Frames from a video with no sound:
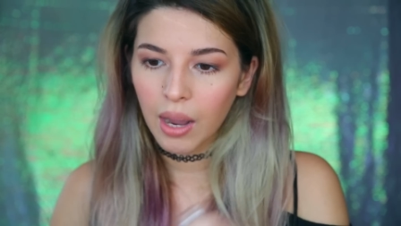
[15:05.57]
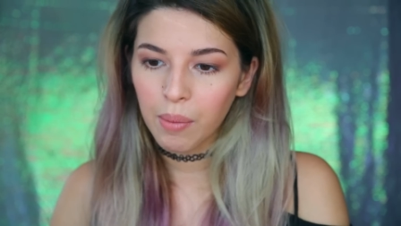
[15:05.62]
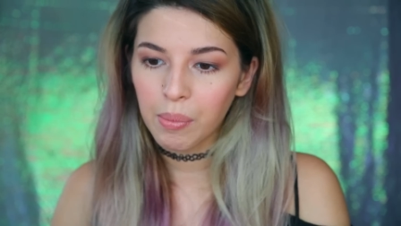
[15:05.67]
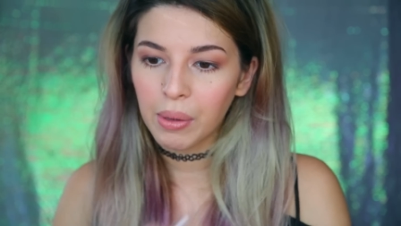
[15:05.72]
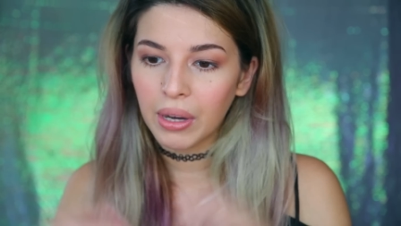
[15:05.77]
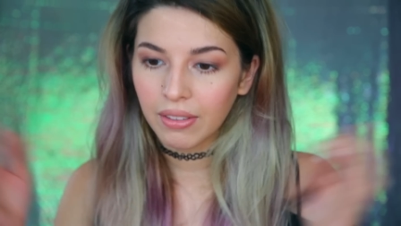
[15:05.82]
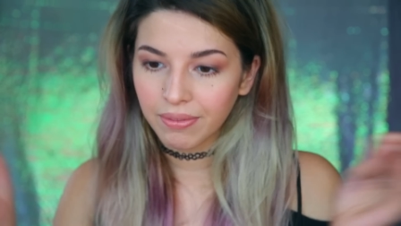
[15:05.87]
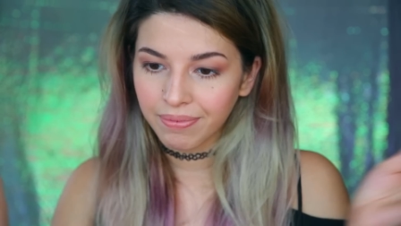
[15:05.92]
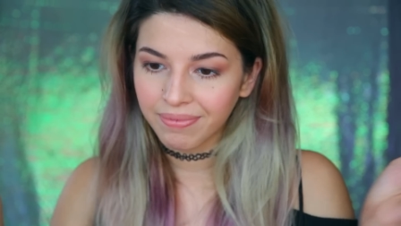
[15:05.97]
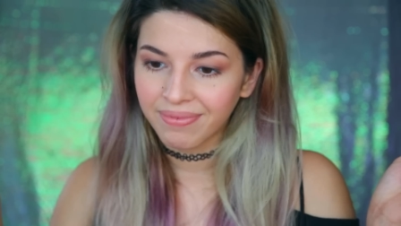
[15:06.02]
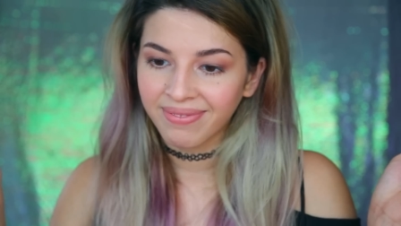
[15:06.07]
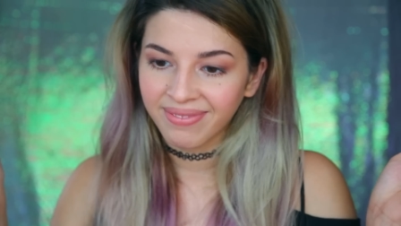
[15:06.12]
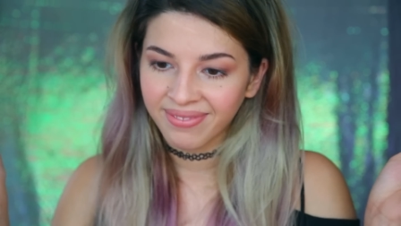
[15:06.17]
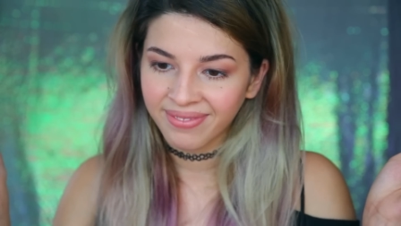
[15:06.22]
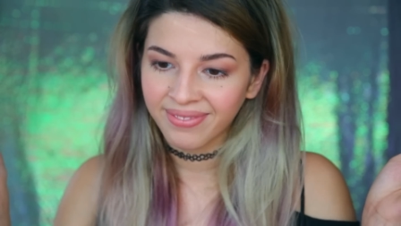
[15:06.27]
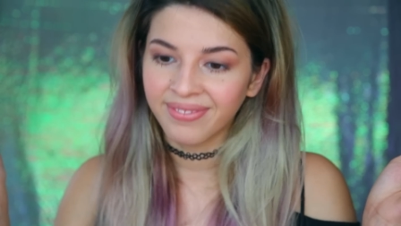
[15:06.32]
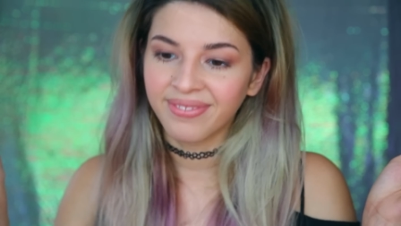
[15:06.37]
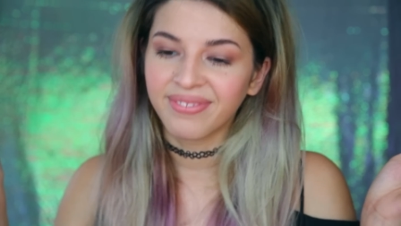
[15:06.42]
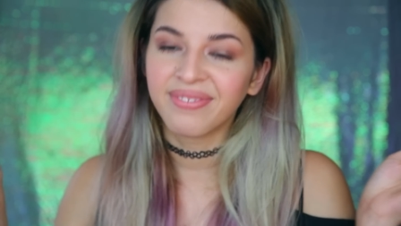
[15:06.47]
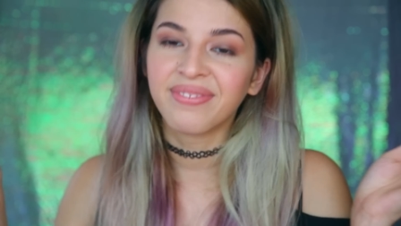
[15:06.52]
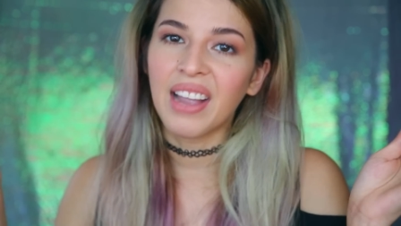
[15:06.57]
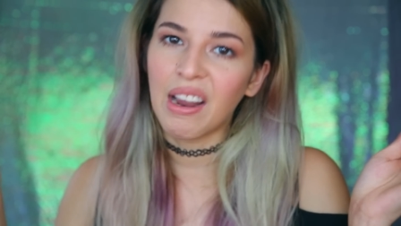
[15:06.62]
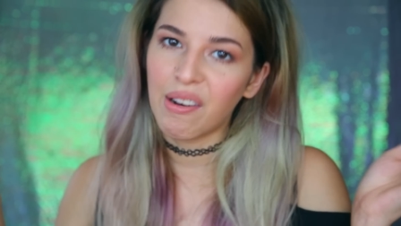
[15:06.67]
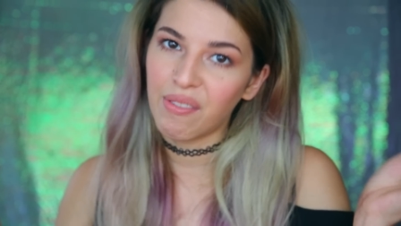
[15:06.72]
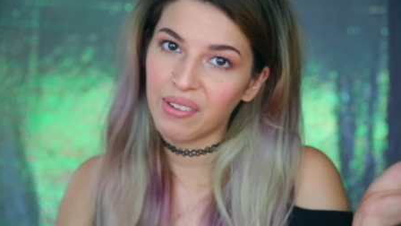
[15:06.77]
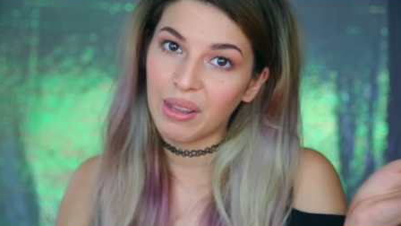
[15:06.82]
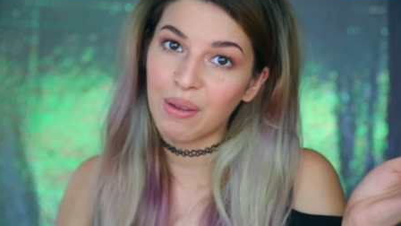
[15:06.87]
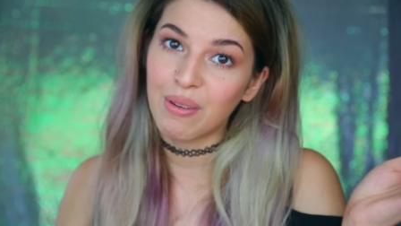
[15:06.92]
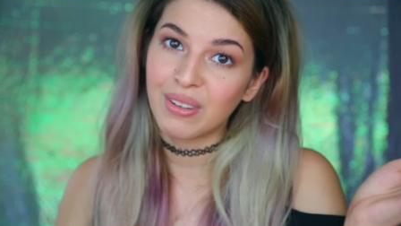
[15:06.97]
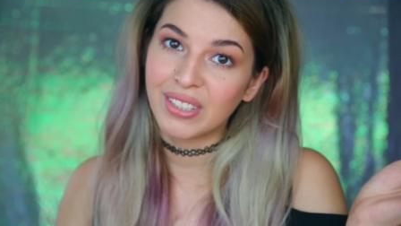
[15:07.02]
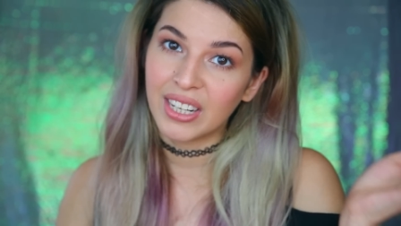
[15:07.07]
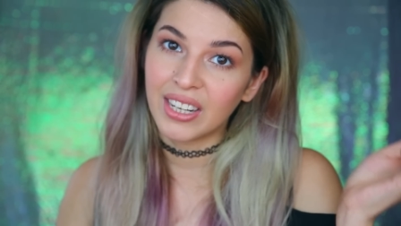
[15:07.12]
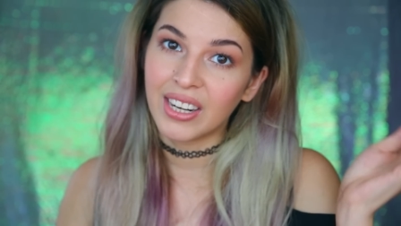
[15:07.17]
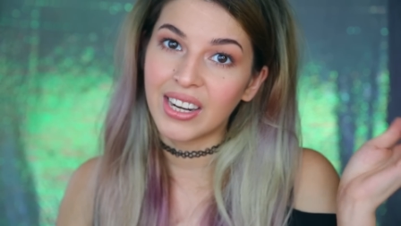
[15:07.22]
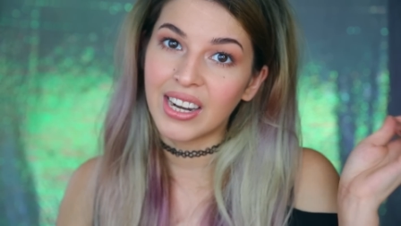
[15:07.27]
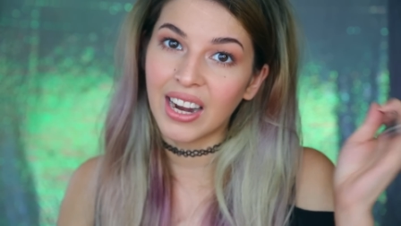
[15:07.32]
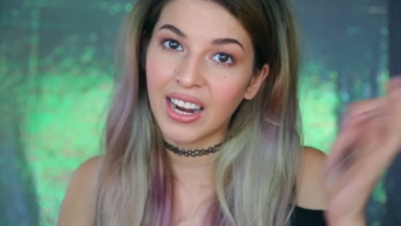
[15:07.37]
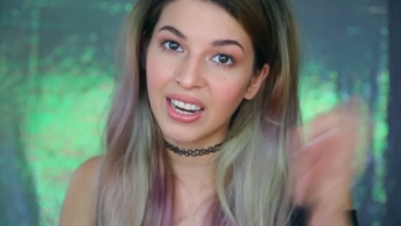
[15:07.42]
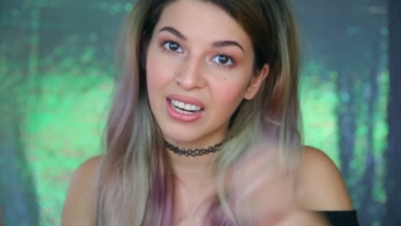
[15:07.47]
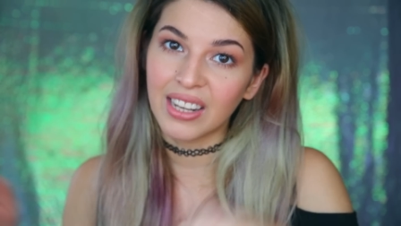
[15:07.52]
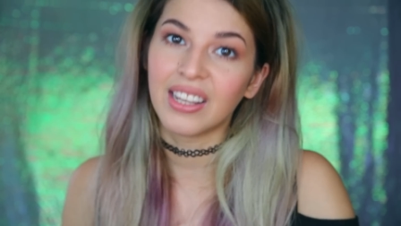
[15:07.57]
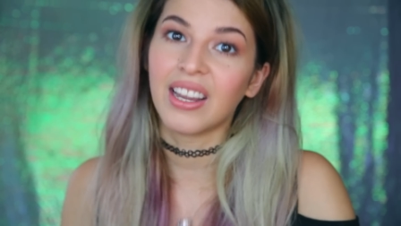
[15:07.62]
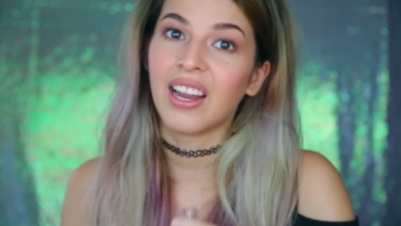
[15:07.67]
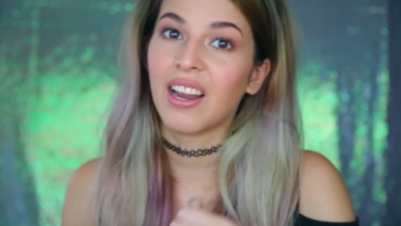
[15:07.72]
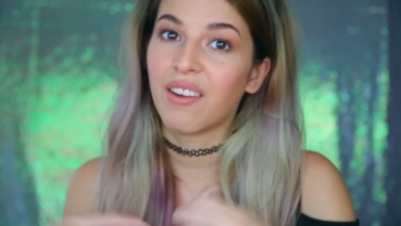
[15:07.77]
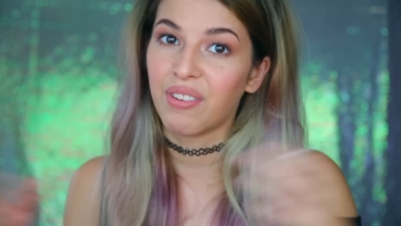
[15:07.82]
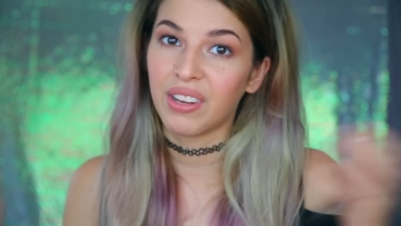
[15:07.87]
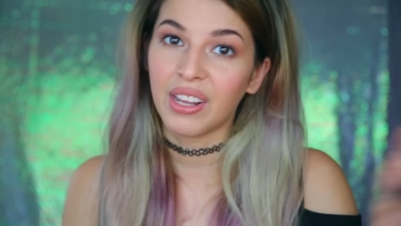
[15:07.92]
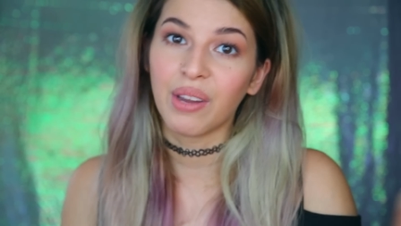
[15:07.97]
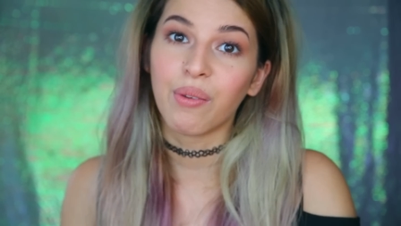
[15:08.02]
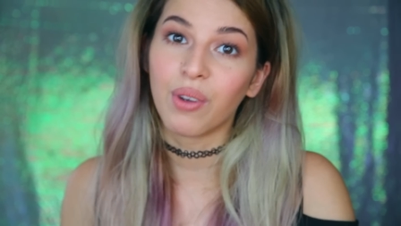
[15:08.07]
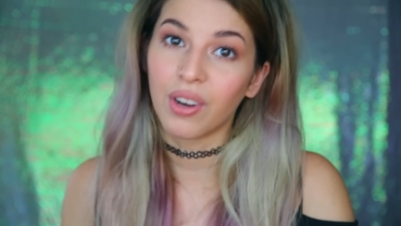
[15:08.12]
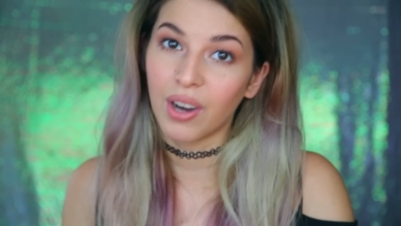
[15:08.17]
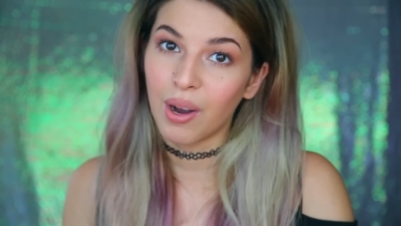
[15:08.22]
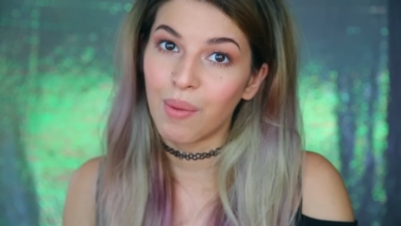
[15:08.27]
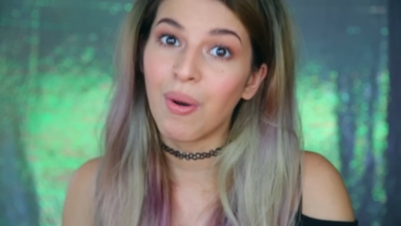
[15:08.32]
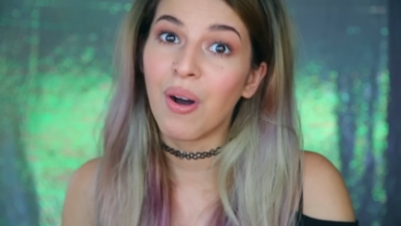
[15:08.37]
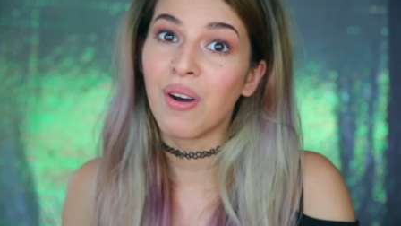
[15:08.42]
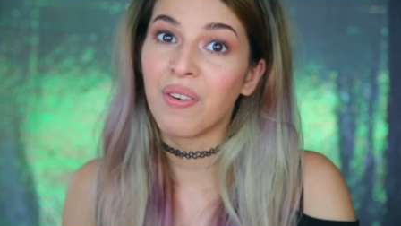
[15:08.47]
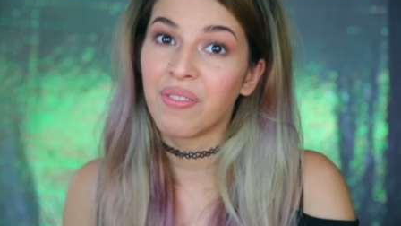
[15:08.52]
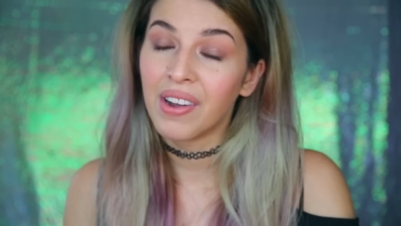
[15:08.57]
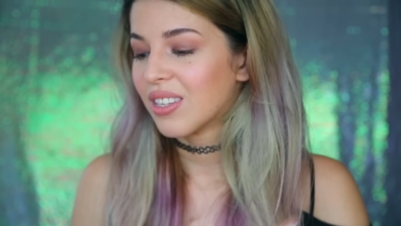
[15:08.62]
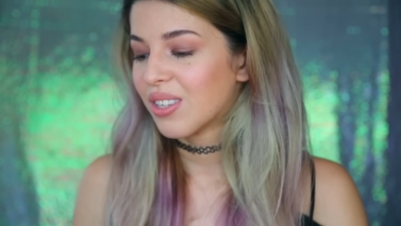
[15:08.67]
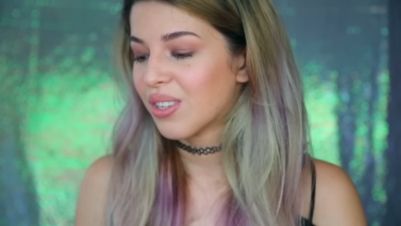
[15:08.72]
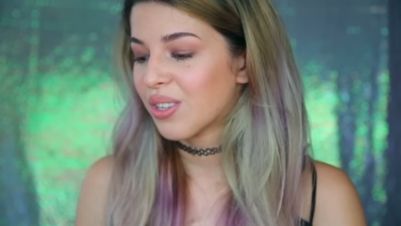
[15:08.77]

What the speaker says: I mean, every time you start eating anything, everything will come off.